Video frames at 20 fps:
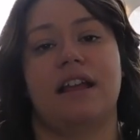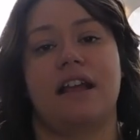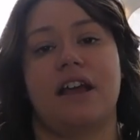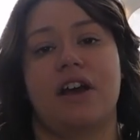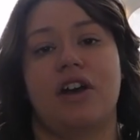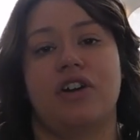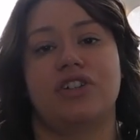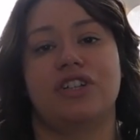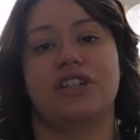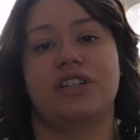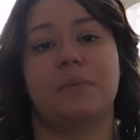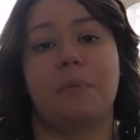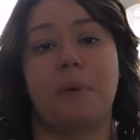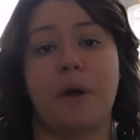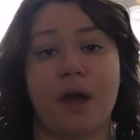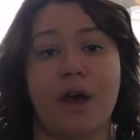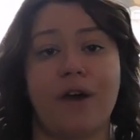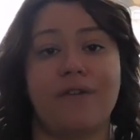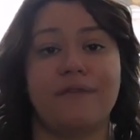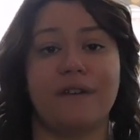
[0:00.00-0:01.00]
they are just the
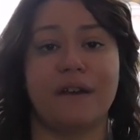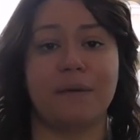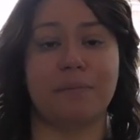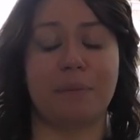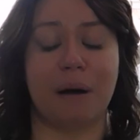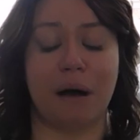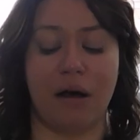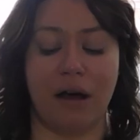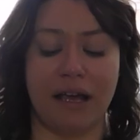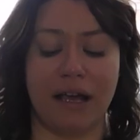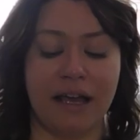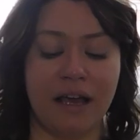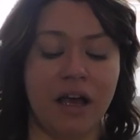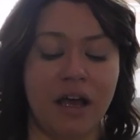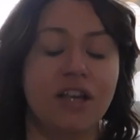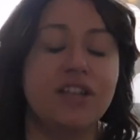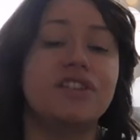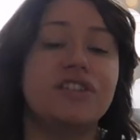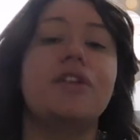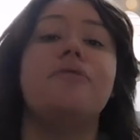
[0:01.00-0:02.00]
perfect buy.
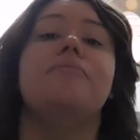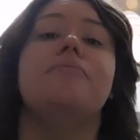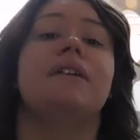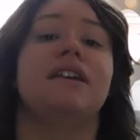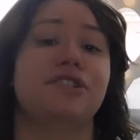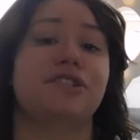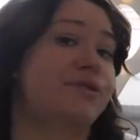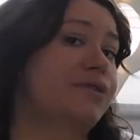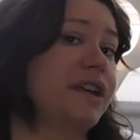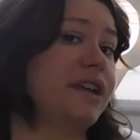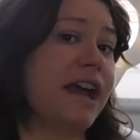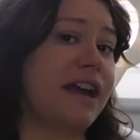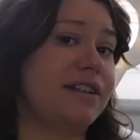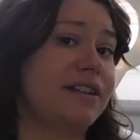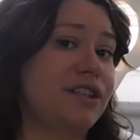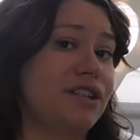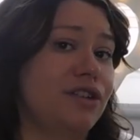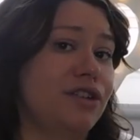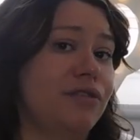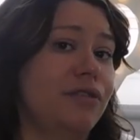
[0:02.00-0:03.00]
So make sure you head
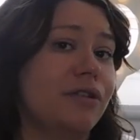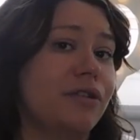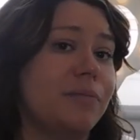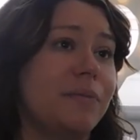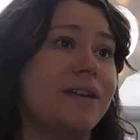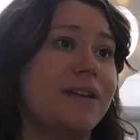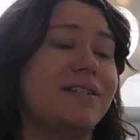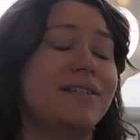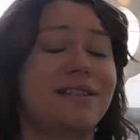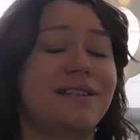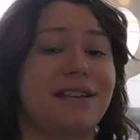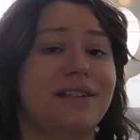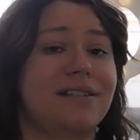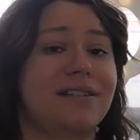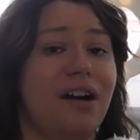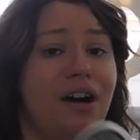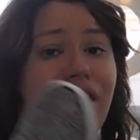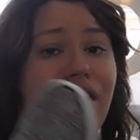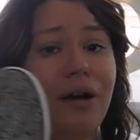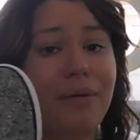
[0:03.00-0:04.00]
to New Look, because these
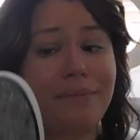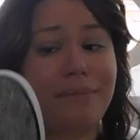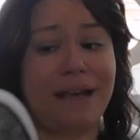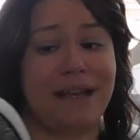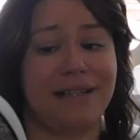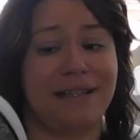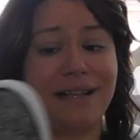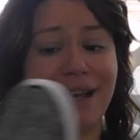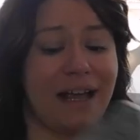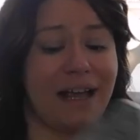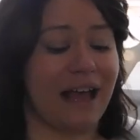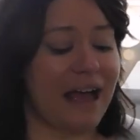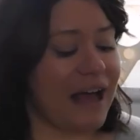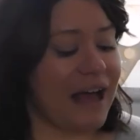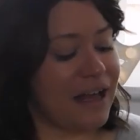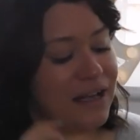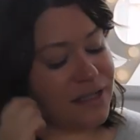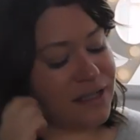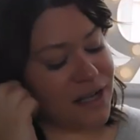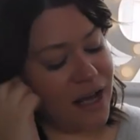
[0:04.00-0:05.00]
are amazing.
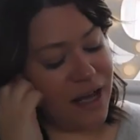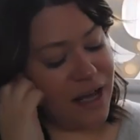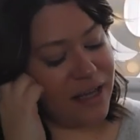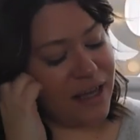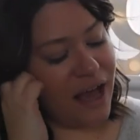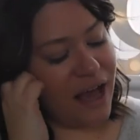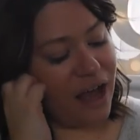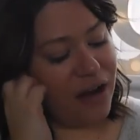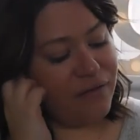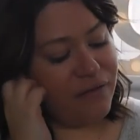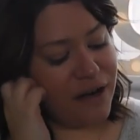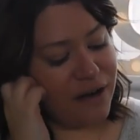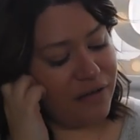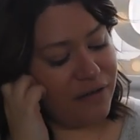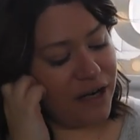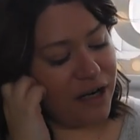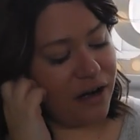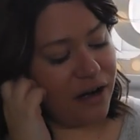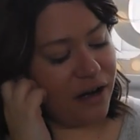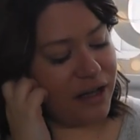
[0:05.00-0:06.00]
And yeah, I really,
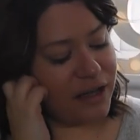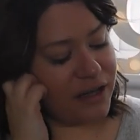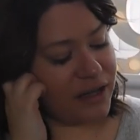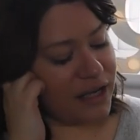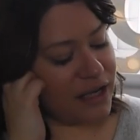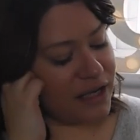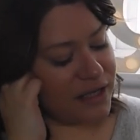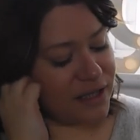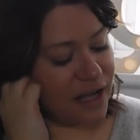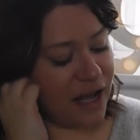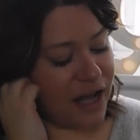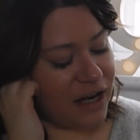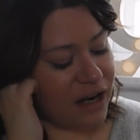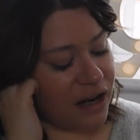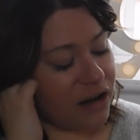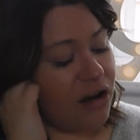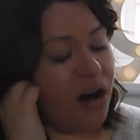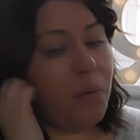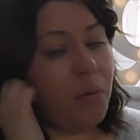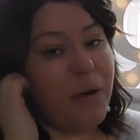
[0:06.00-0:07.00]
really like these, and I
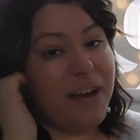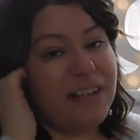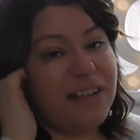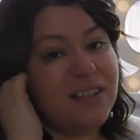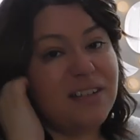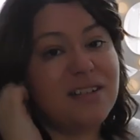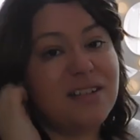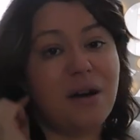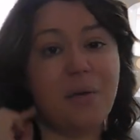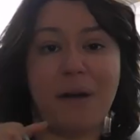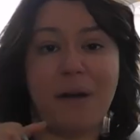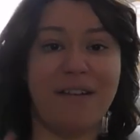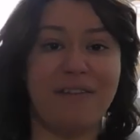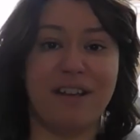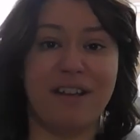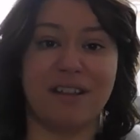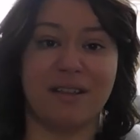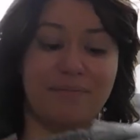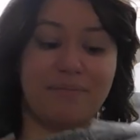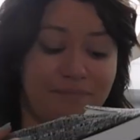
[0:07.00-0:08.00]
can't wait to start
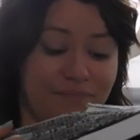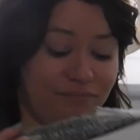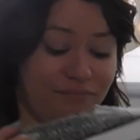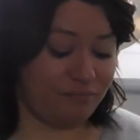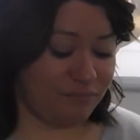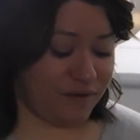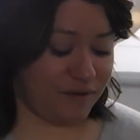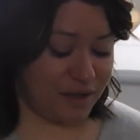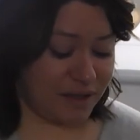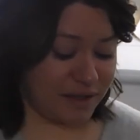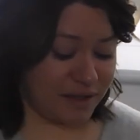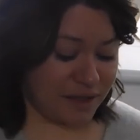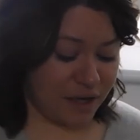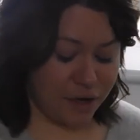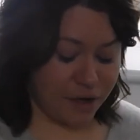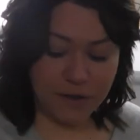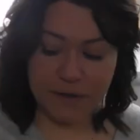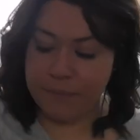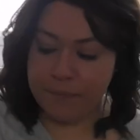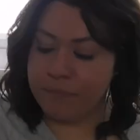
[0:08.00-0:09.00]
wearing them. So that's
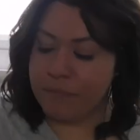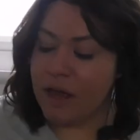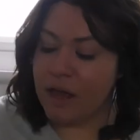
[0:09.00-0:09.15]
those.